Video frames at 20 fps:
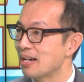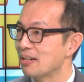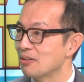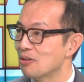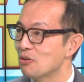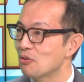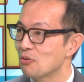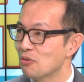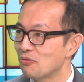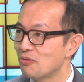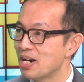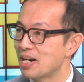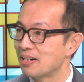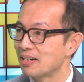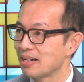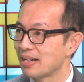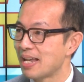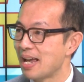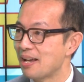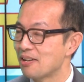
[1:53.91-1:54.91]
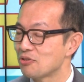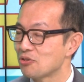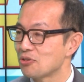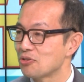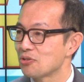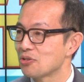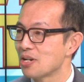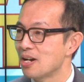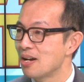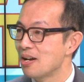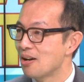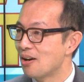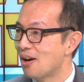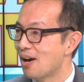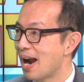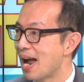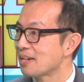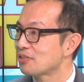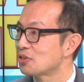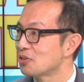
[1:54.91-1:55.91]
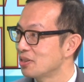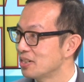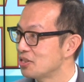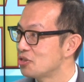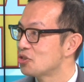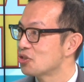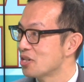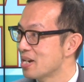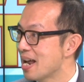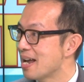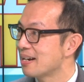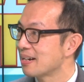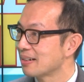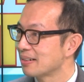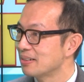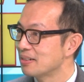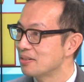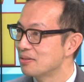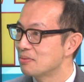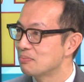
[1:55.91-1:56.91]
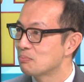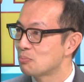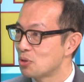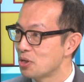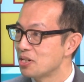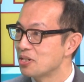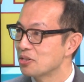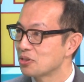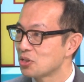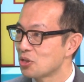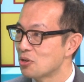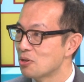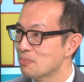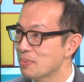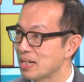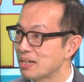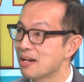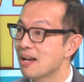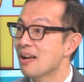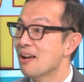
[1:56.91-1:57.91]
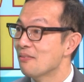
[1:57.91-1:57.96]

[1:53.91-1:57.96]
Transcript: of ovarian cancers are actually genetically predetermined.